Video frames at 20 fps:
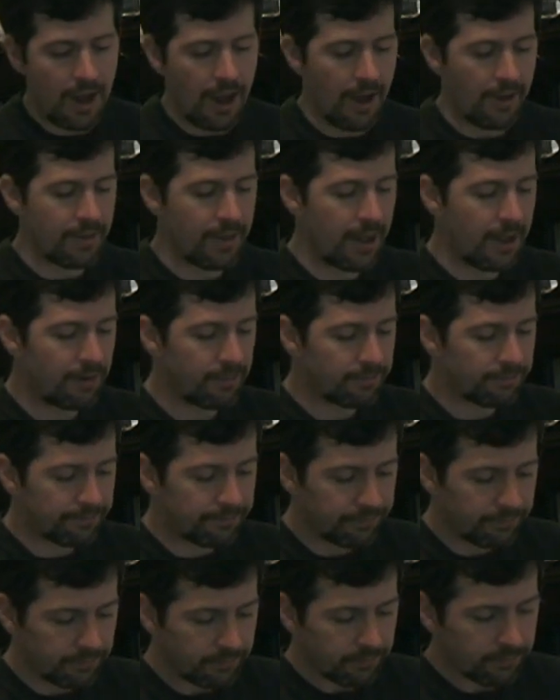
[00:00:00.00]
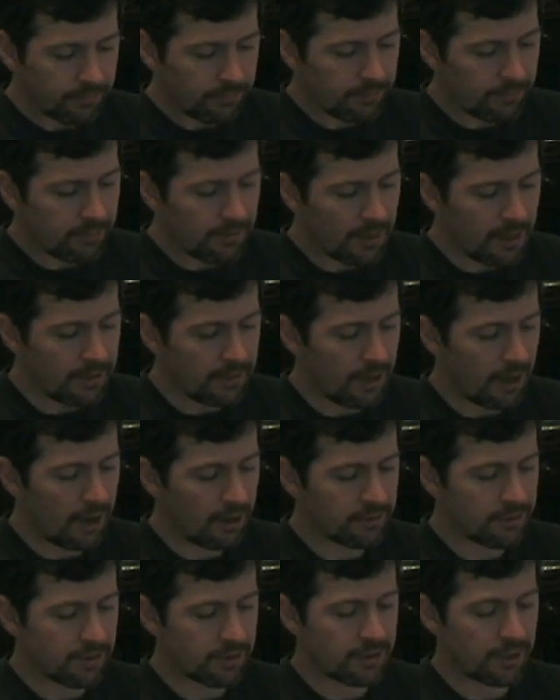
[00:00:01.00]
And then they
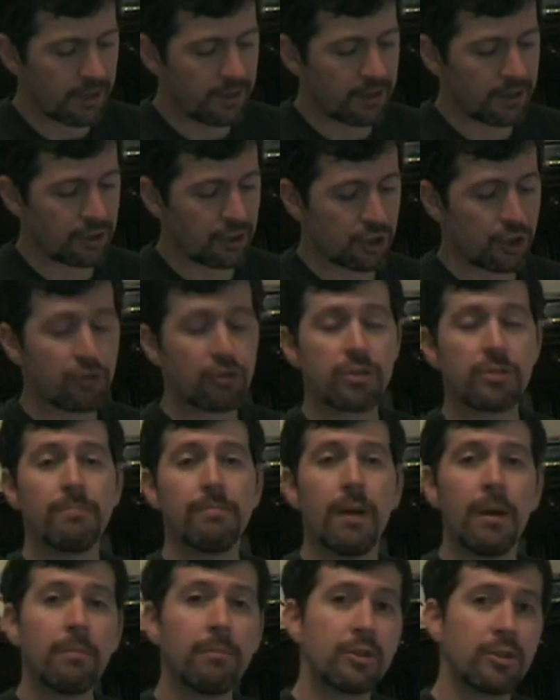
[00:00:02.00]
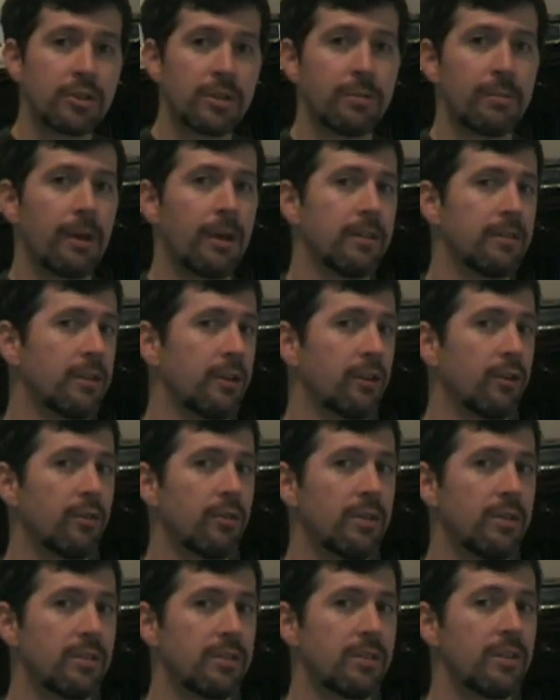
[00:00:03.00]
also say that church membership has
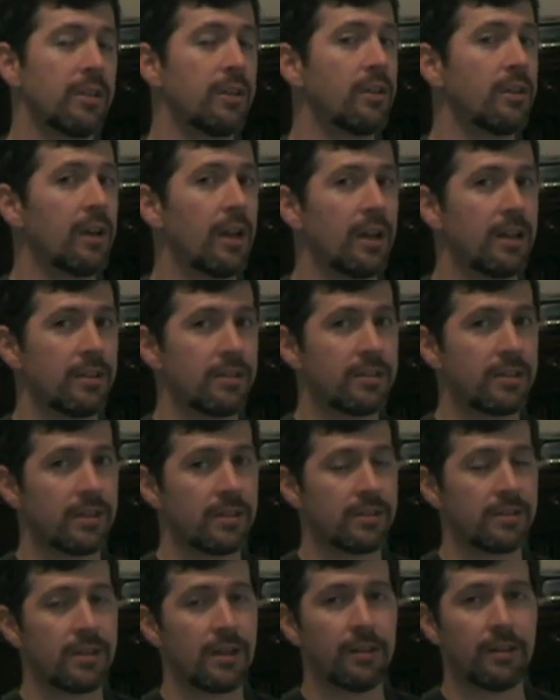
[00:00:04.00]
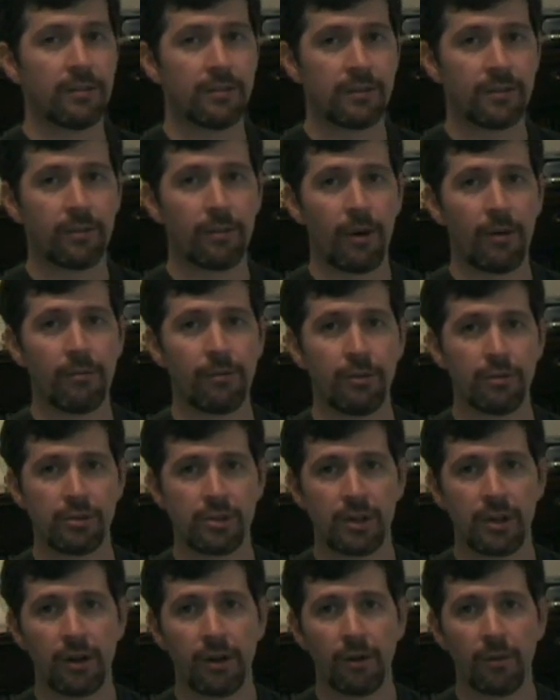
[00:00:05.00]
increased in the United States since the
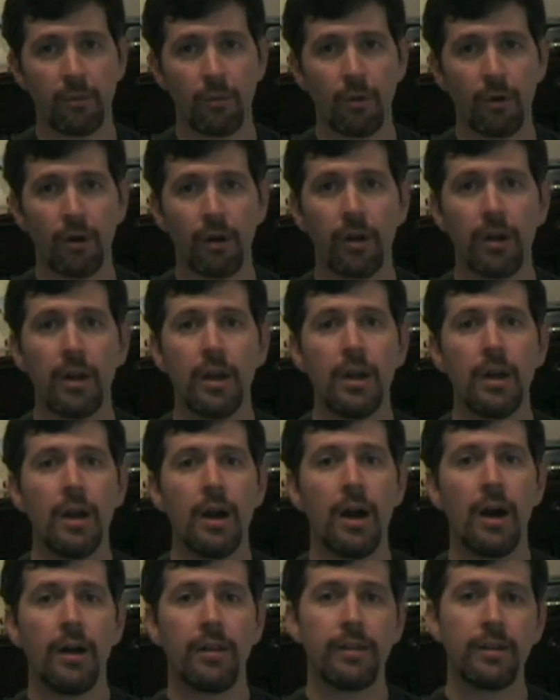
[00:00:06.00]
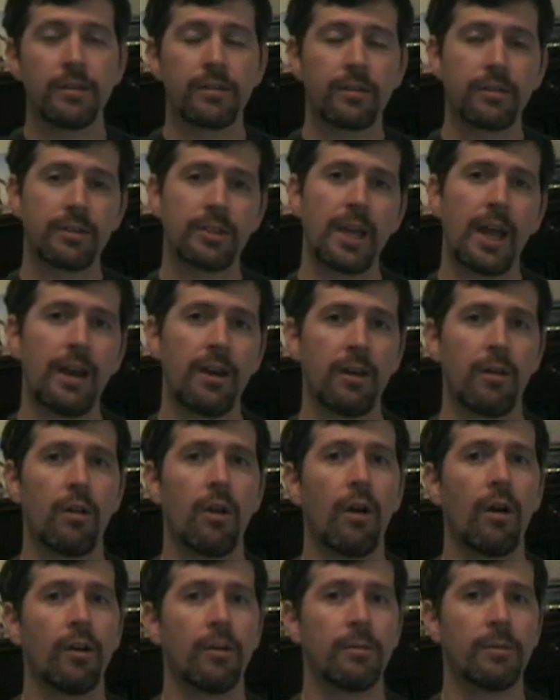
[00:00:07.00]
Revolutionary War. Uh, these are
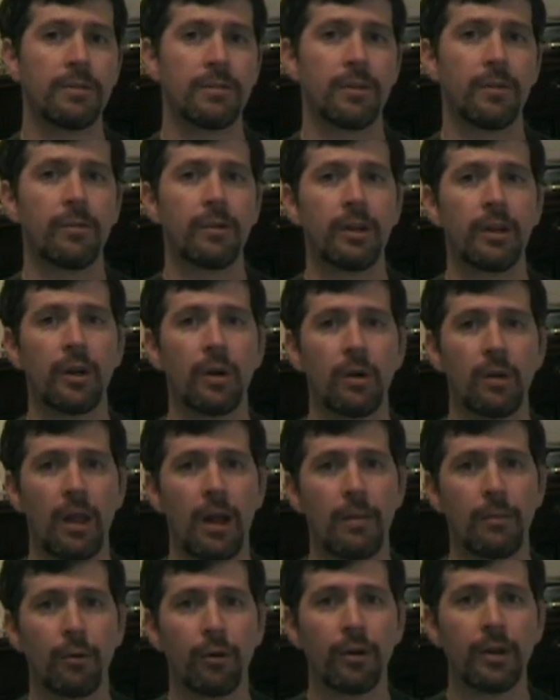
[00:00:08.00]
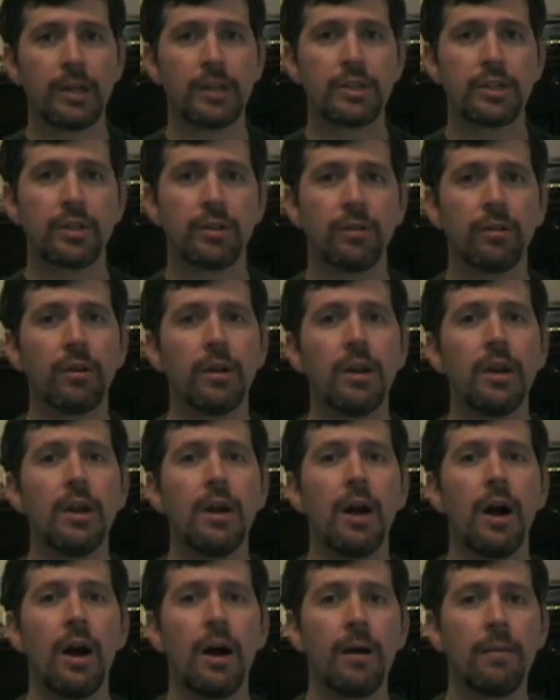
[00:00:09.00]
technical arguments that we could go a lot more into,
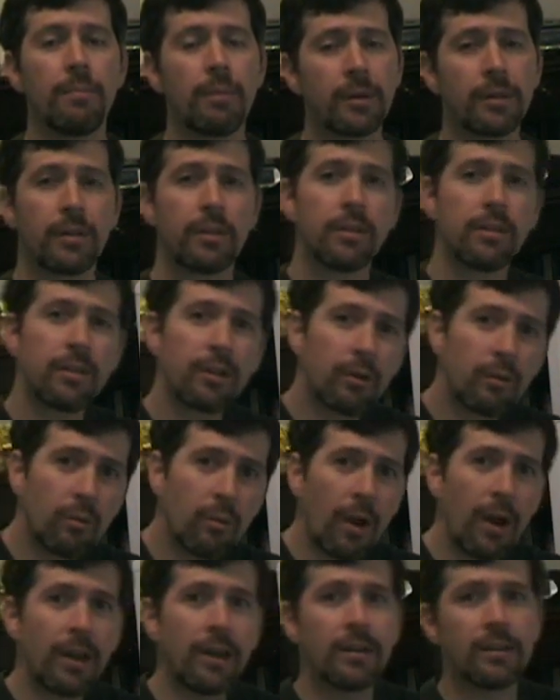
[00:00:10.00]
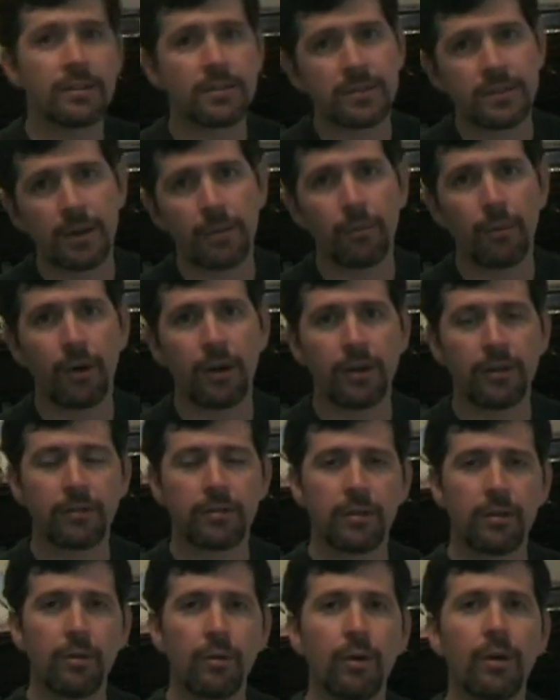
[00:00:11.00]
uh, but they're right in some
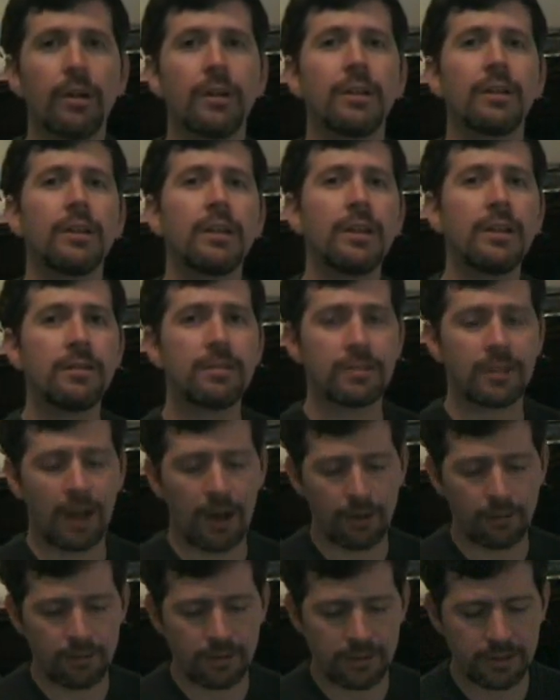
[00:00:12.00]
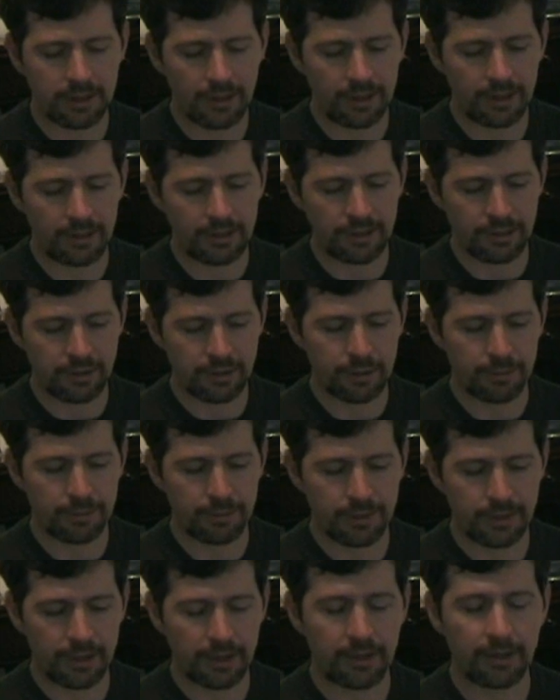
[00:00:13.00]
ways, or at least I would say in
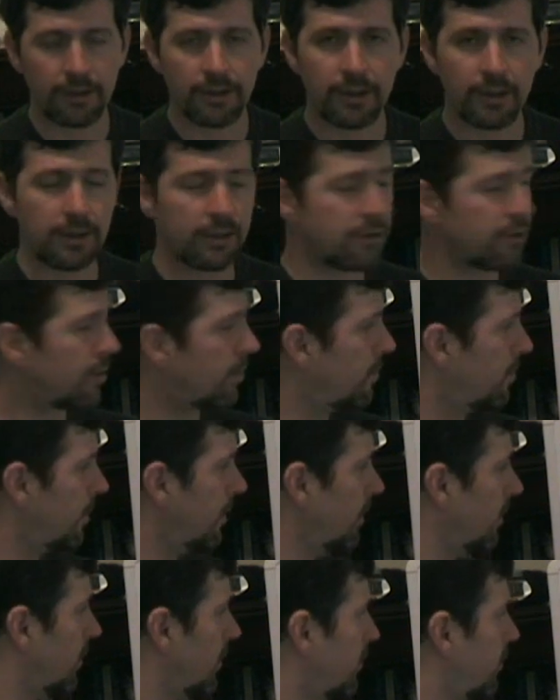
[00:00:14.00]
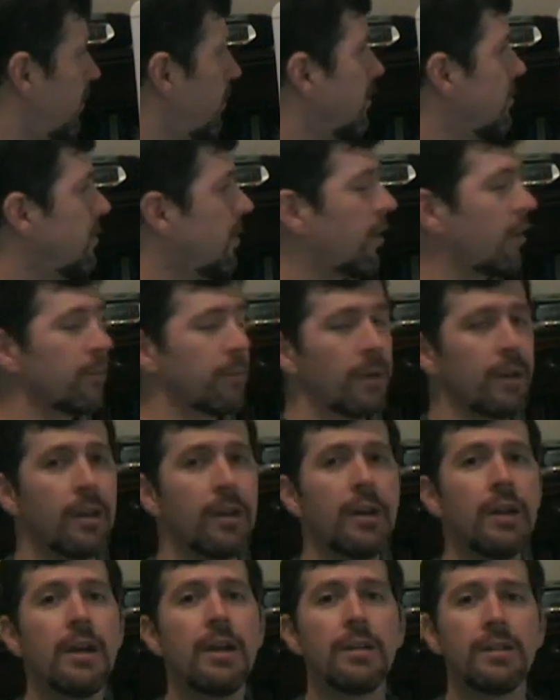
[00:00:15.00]
interpreting this first argument,
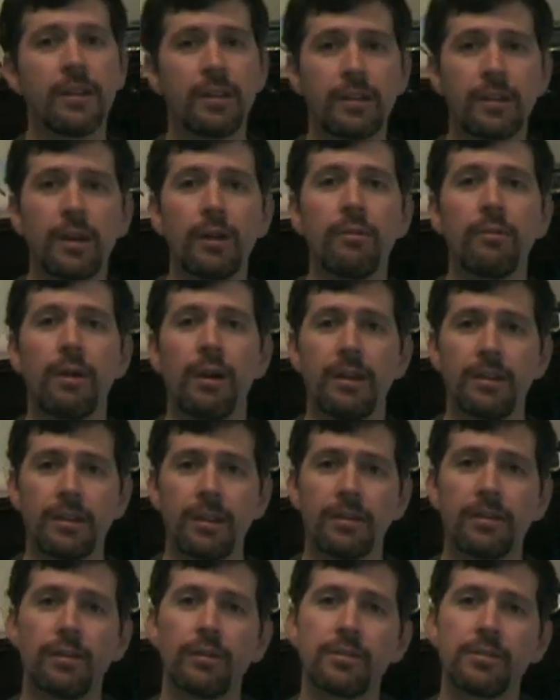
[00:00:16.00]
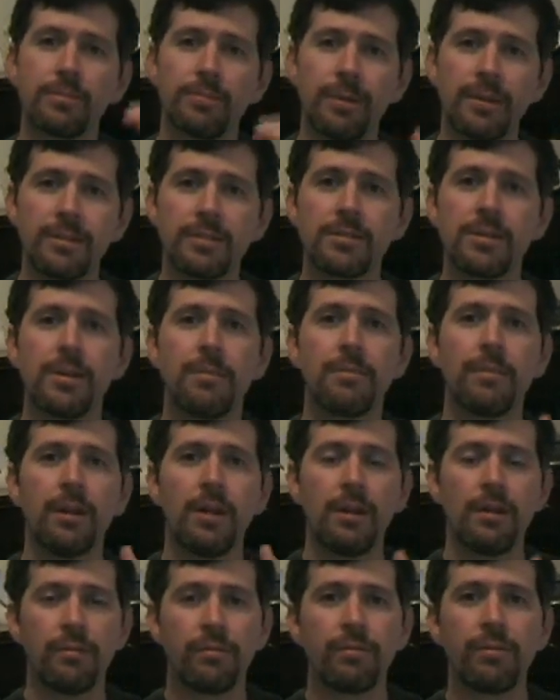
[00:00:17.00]
that they're right that there has been some
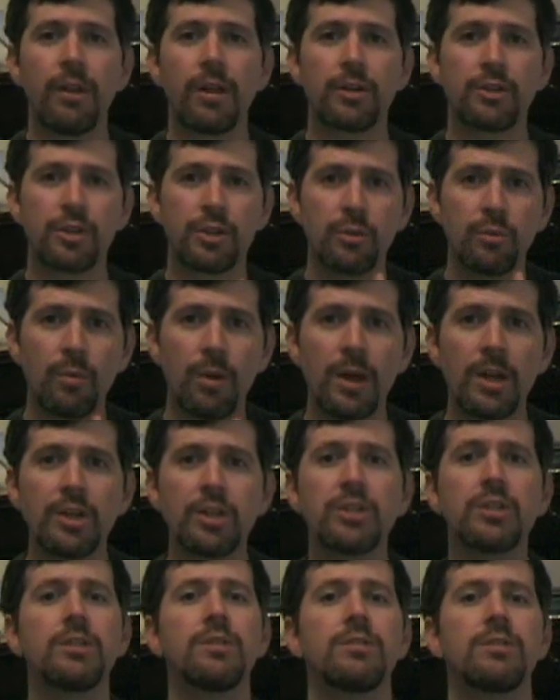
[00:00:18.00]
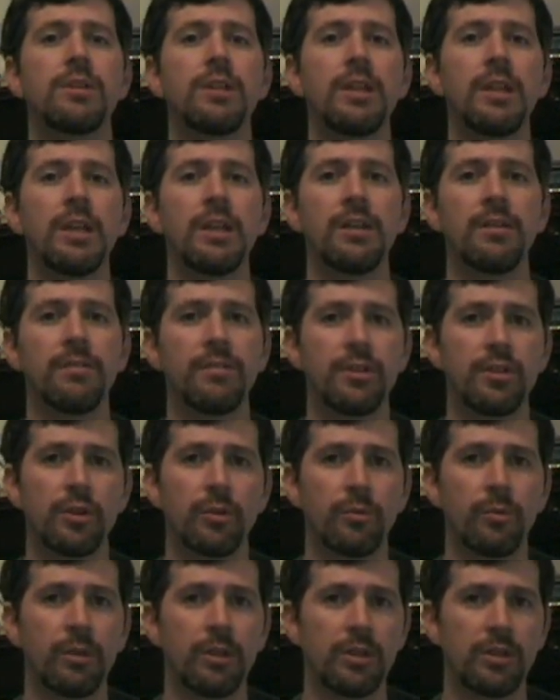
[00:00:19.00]
fluctuations in
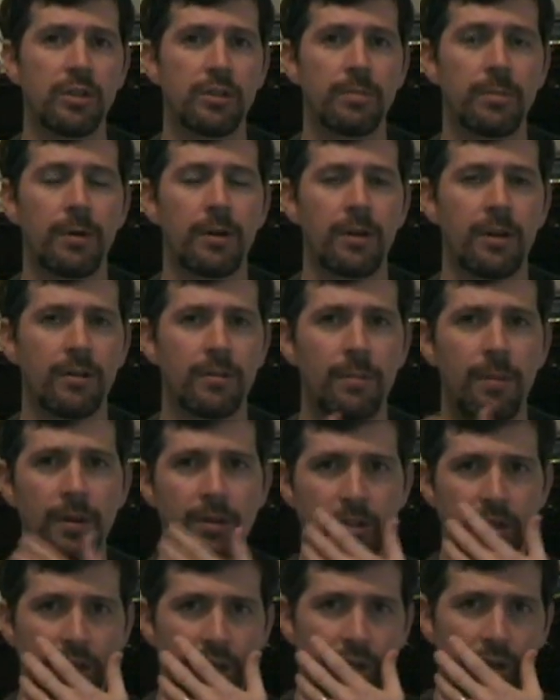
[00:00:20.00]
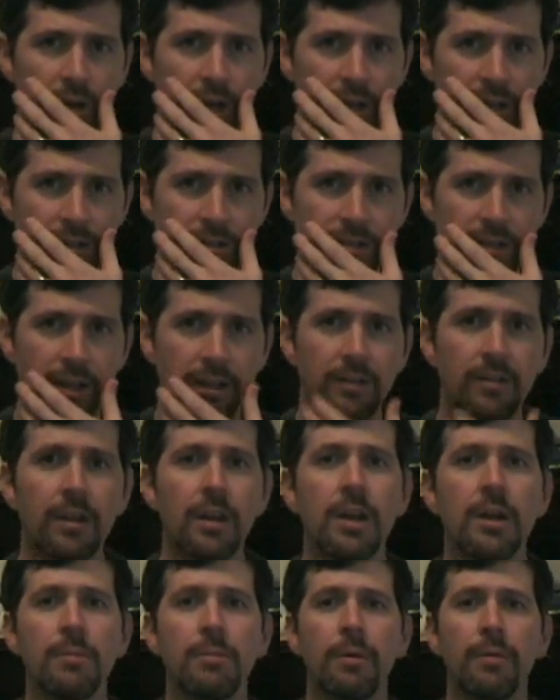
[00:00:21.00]
individual religious participation in the United States,
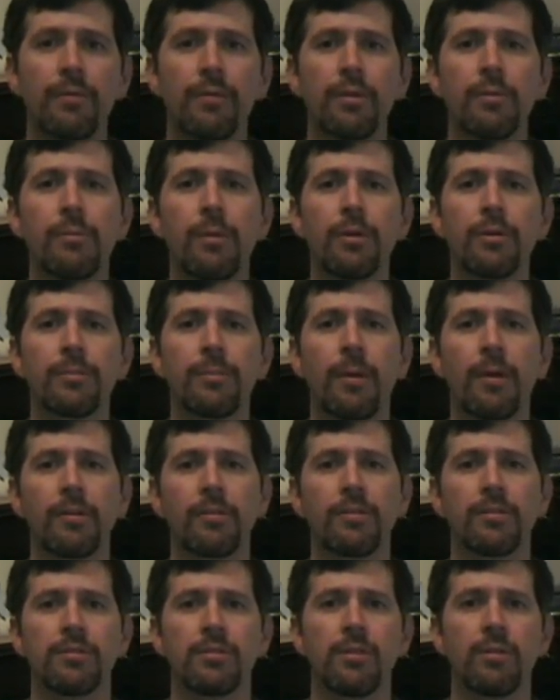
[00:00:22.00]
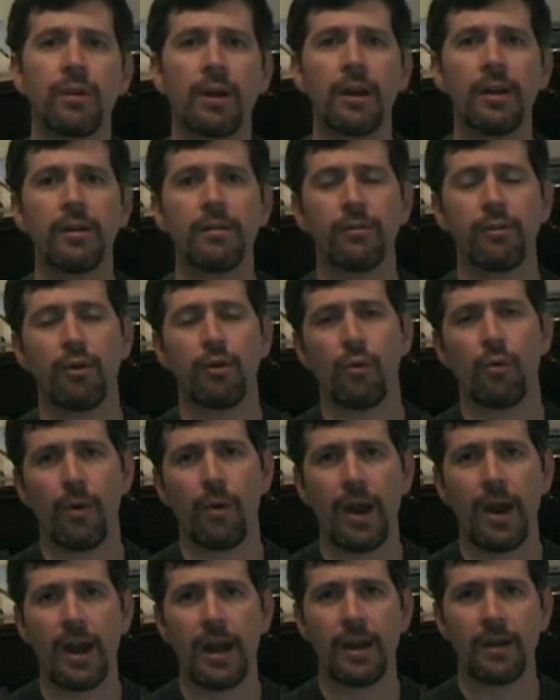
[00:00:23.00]
but for the most part, there's no kind of
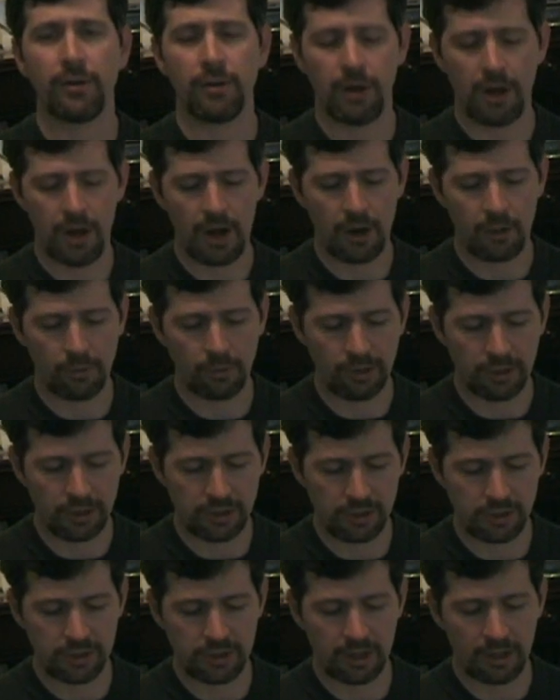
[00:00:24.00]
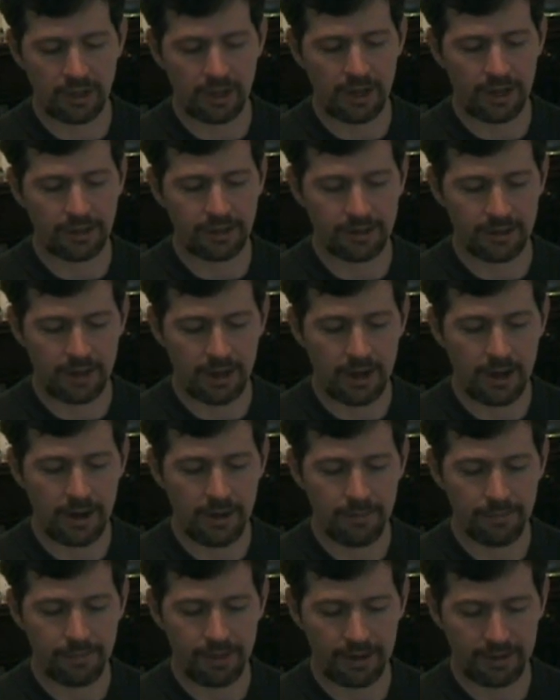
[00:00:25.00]
grand uh, religious decline
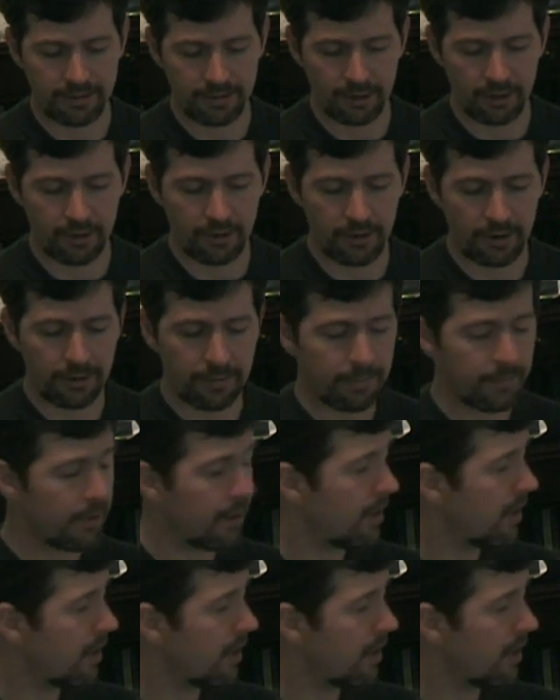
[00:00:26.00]
um, that's occurring.